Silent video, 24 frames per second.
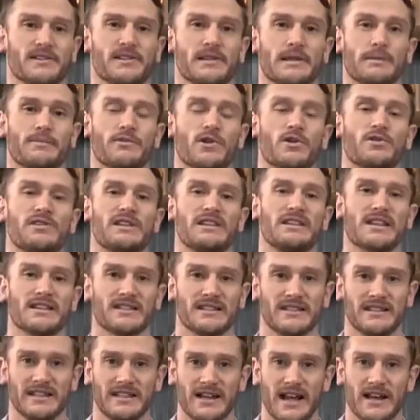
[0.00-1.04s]
it so the protein
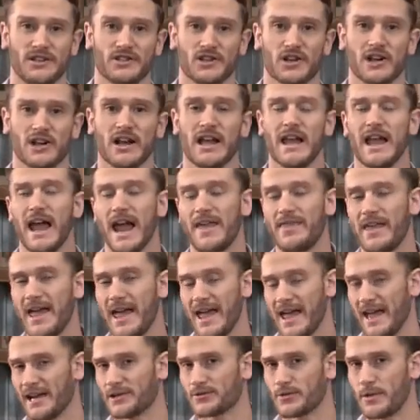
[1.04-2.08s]
doesn't denature and
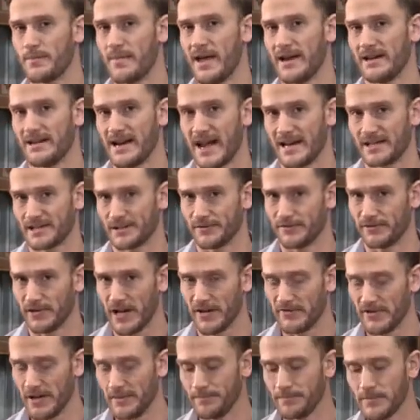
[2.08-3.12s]
the eggs remain nice and
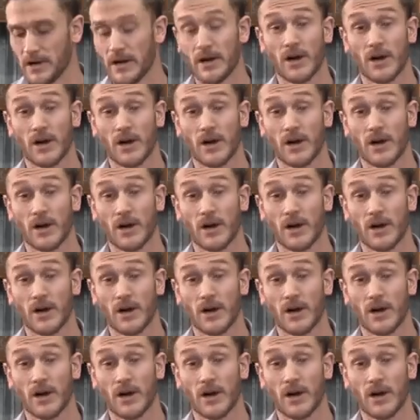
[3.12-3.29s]
fluffy.